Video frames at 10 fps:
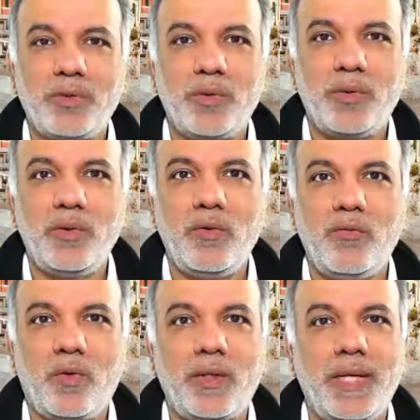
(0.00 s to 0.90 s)
show you
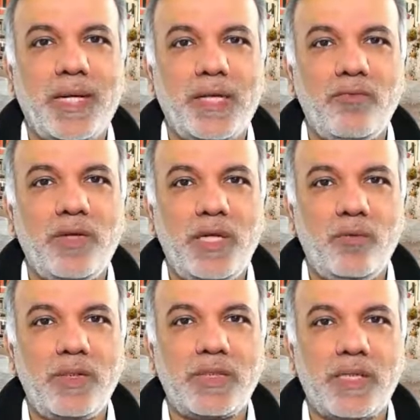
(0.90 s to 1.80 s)
what negative
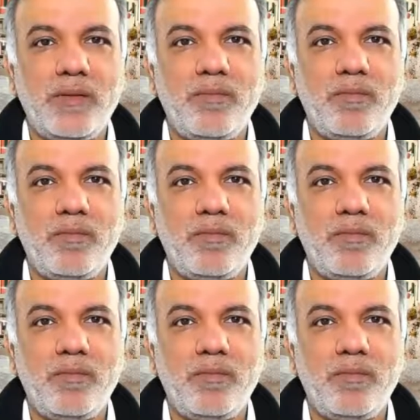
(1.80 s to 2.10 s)
keywords are,